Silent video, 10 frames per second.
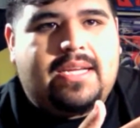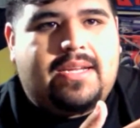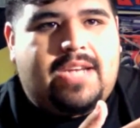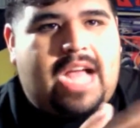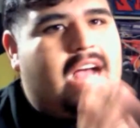
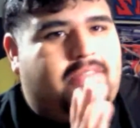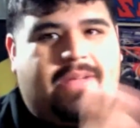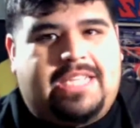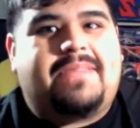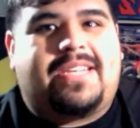Nah, it was
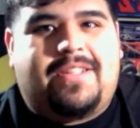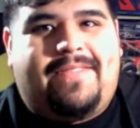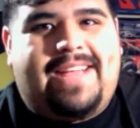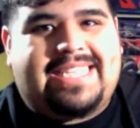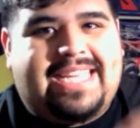probably special
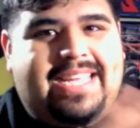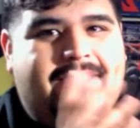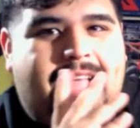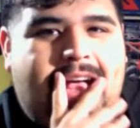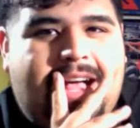effects.
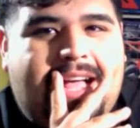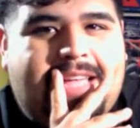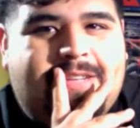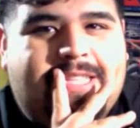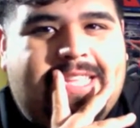
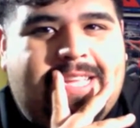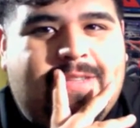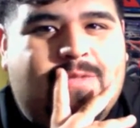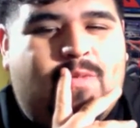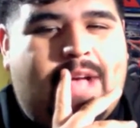It
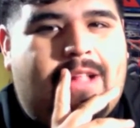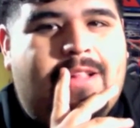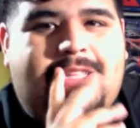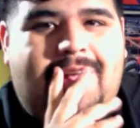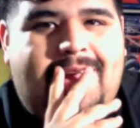was
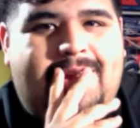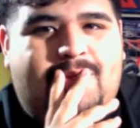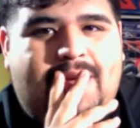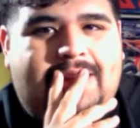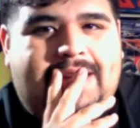well
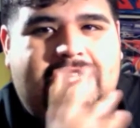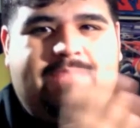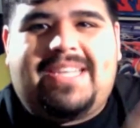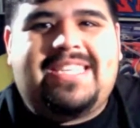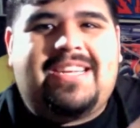done. Well done.
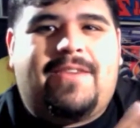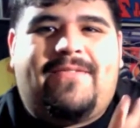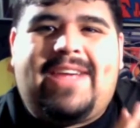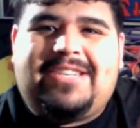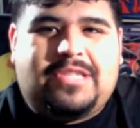Especially her
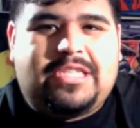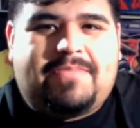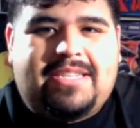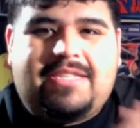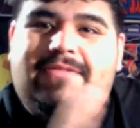facial
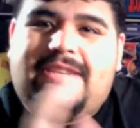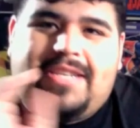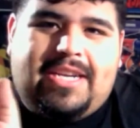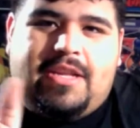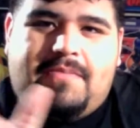expression when
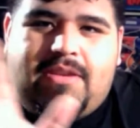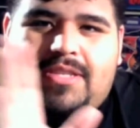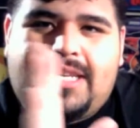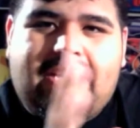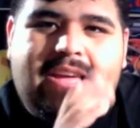you hear the
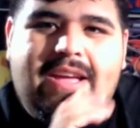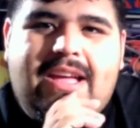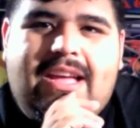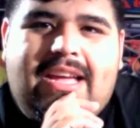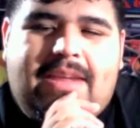music
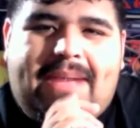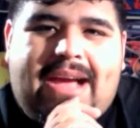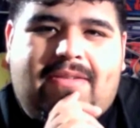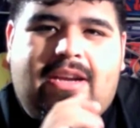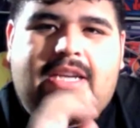in the
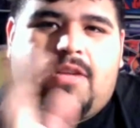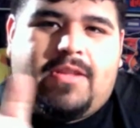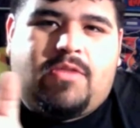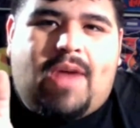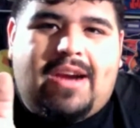background, you
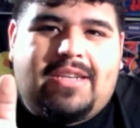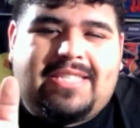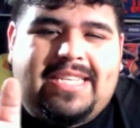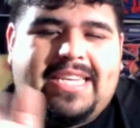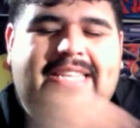know, the choir
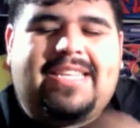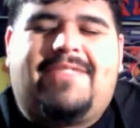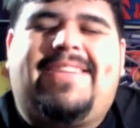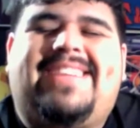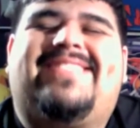singing and
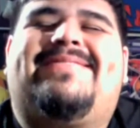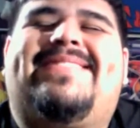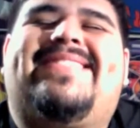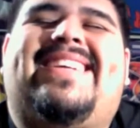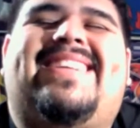their facial
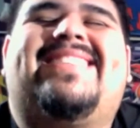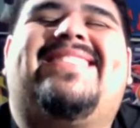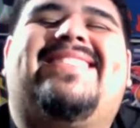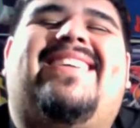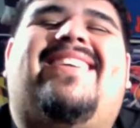expression is like,
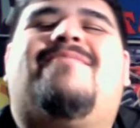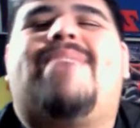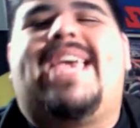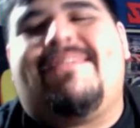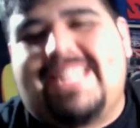she's out
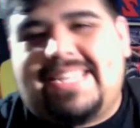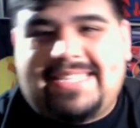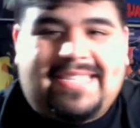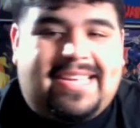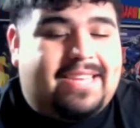bathing in the
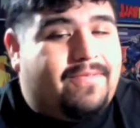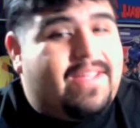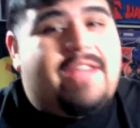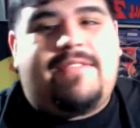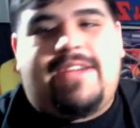sun.
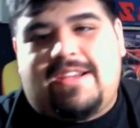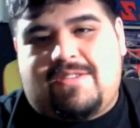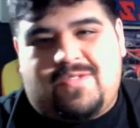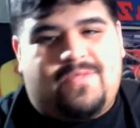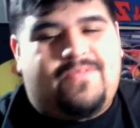Very, very
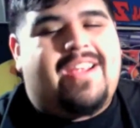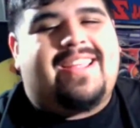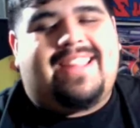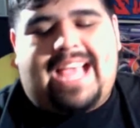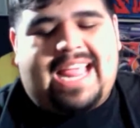cool.
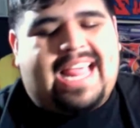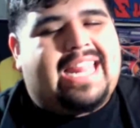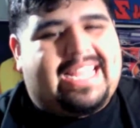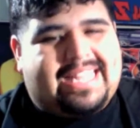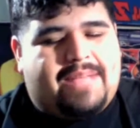Very, I
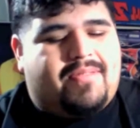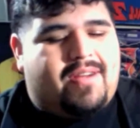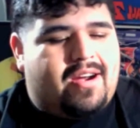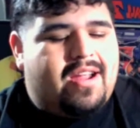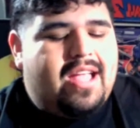like that
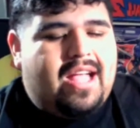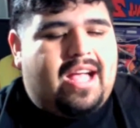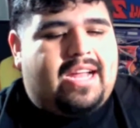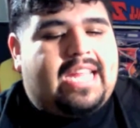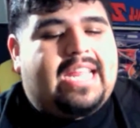part.
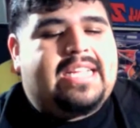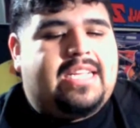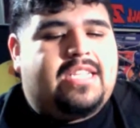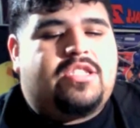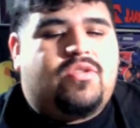And I like
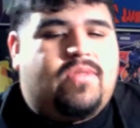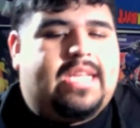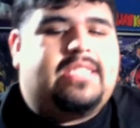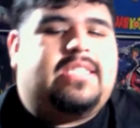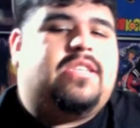the story
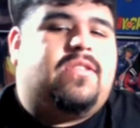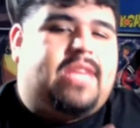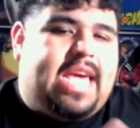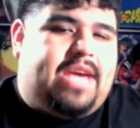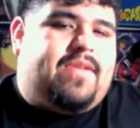that Ezekiel
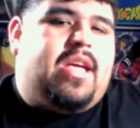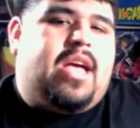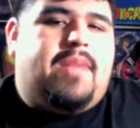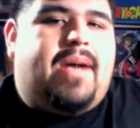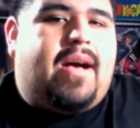gave
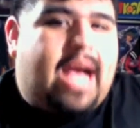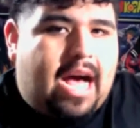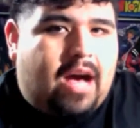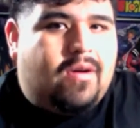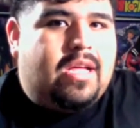about
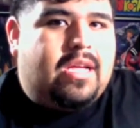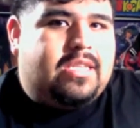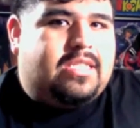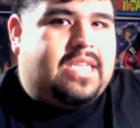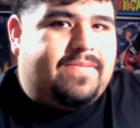how
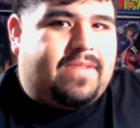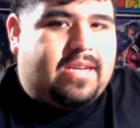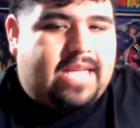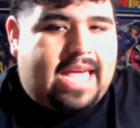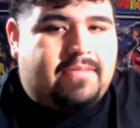
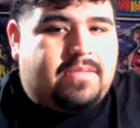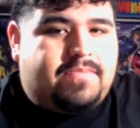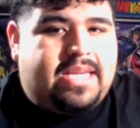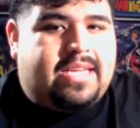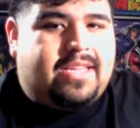Shiva came to
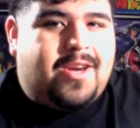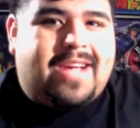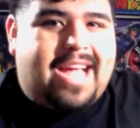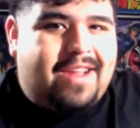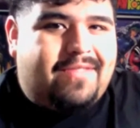be, you know,
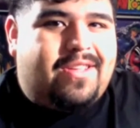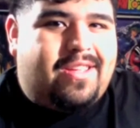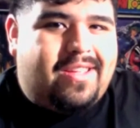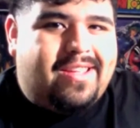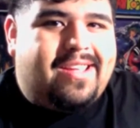kind of
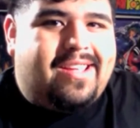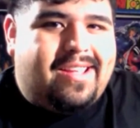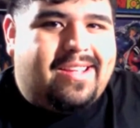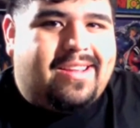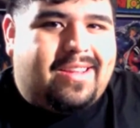a,
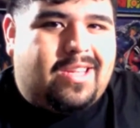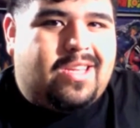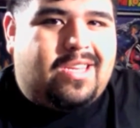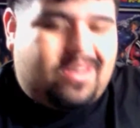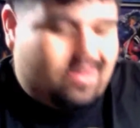
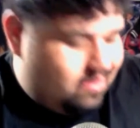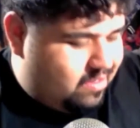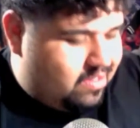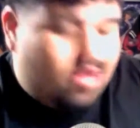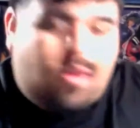you
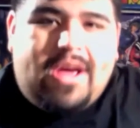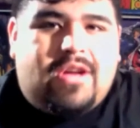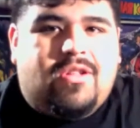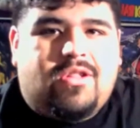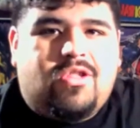know,
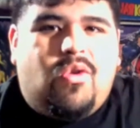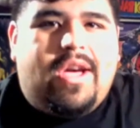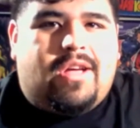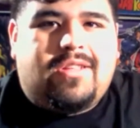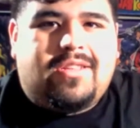loyal,
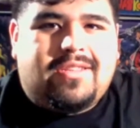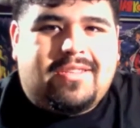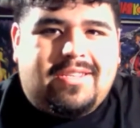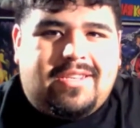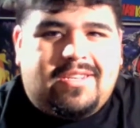
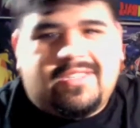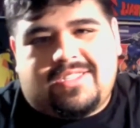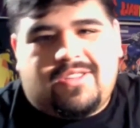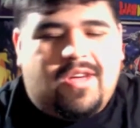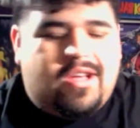you know,
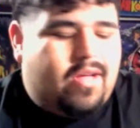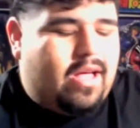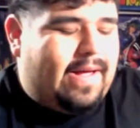just loyal.